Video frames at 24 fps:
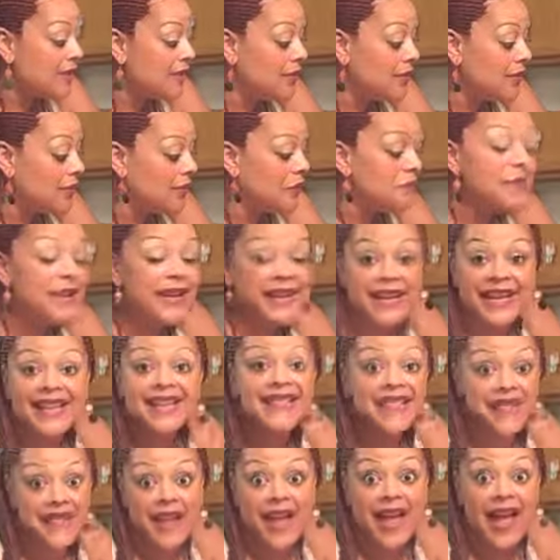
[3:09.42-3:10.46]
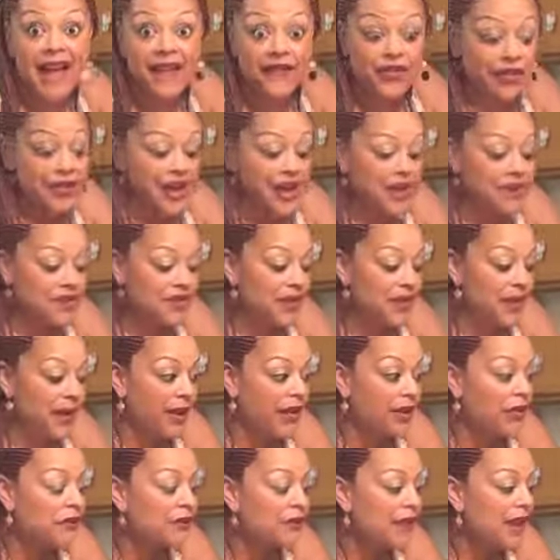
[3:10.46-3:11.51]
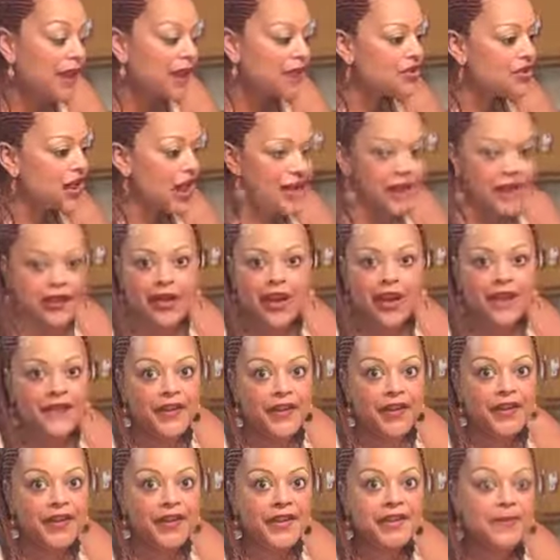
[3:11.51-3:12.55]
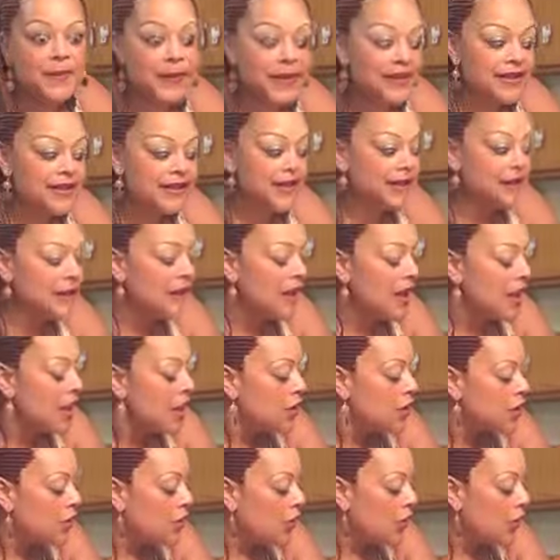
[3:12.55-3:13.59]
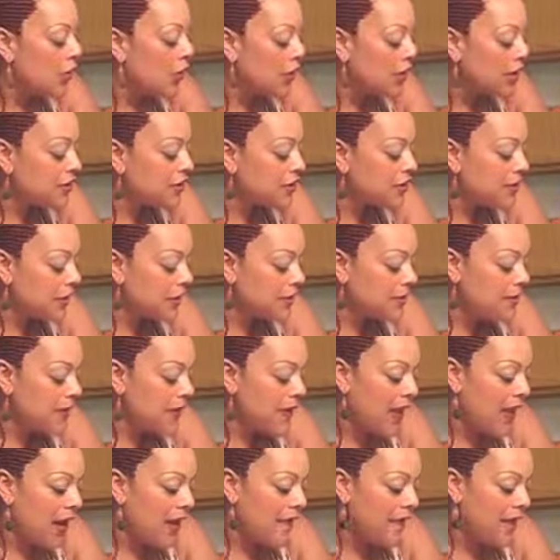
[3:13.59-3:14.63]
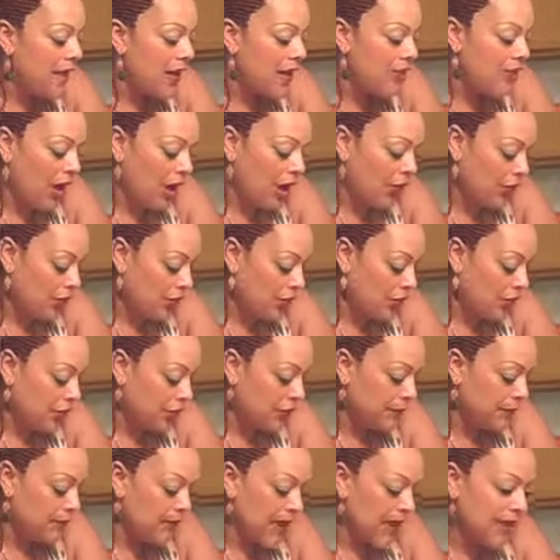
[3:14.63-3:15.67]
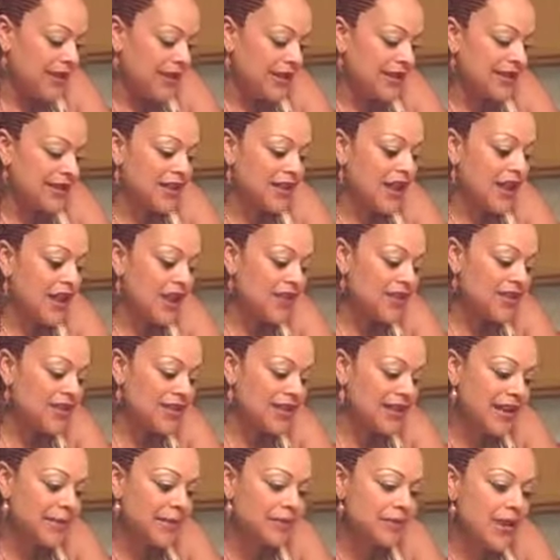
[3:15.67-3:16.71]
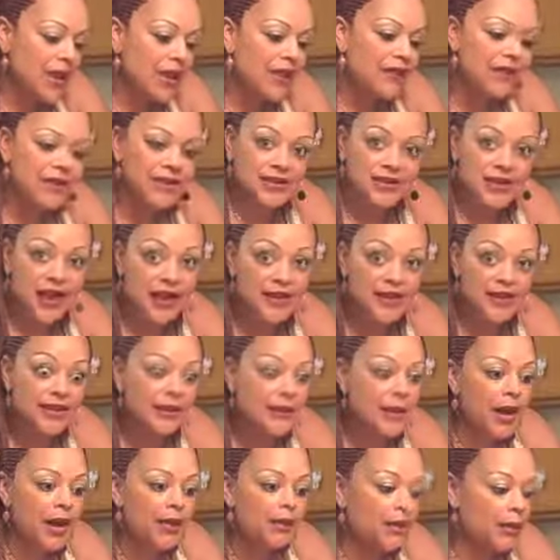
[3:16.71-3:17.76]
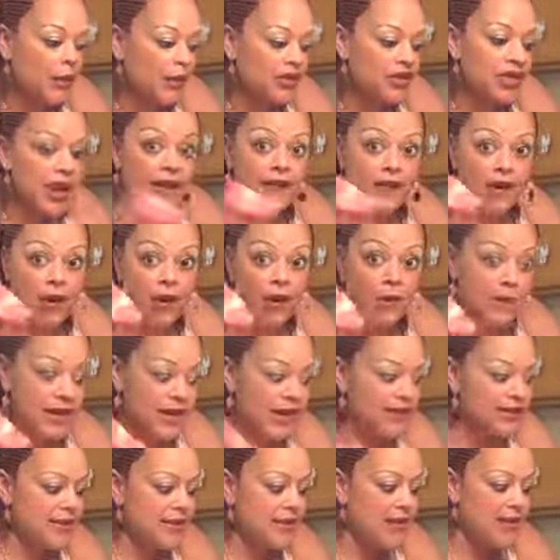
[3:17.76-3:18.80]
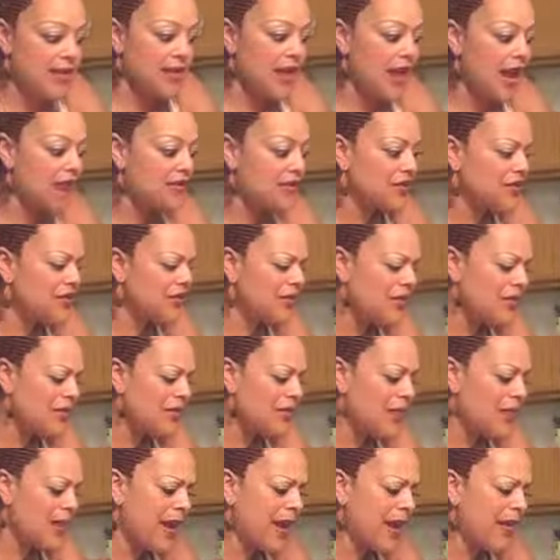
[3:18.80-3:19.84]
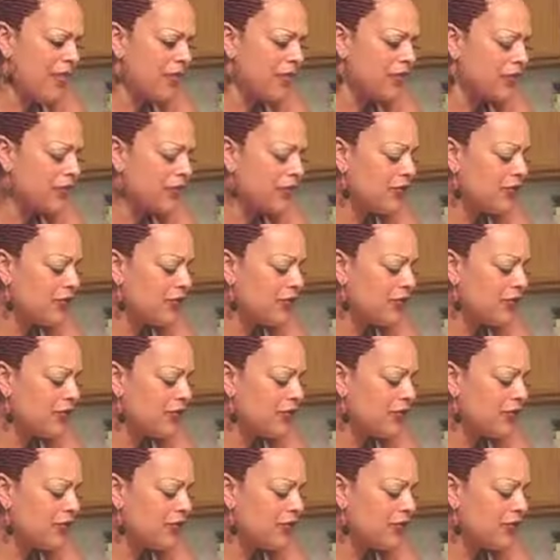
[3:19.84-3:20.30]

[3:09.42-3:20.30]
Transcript: or meaty as in they have a lot of tomato flesh, and they're not very expensive. So according to the recipe that I found on Google, I needed to cut the stems off and slice them up, which I've already done. I took about